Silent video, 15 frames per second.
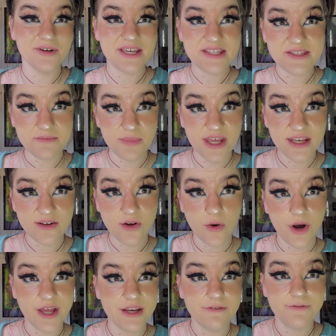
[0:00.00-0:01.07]
it's been
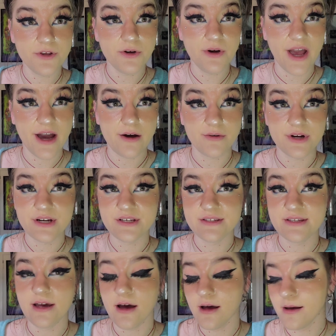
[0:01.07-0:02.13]
quite a few
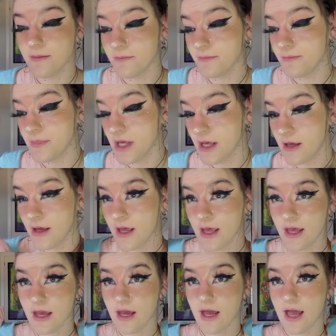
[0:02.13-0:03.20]
hours.
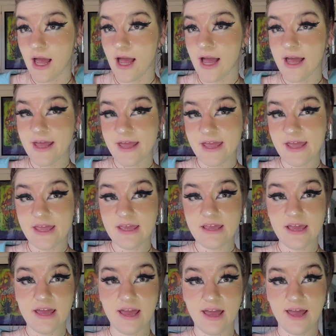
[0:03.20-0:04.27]

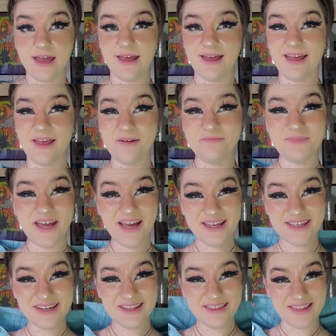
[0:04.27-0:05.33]
I am not
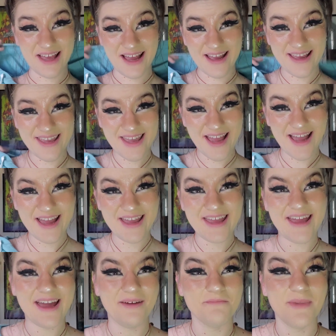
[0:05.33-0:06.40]
gonna
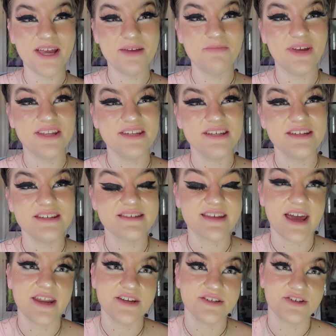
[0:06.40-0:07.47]
lie, my opinion is
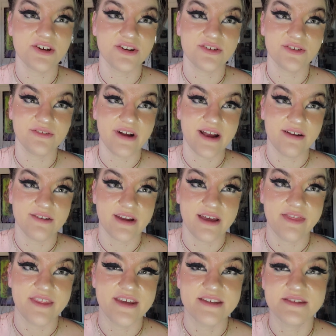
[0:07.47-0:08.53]
kind of turned around
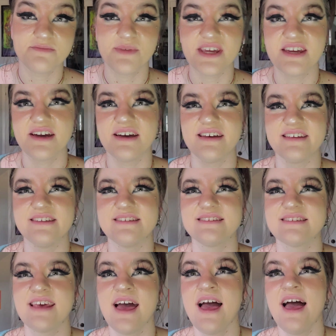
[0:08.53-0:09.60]
on this, because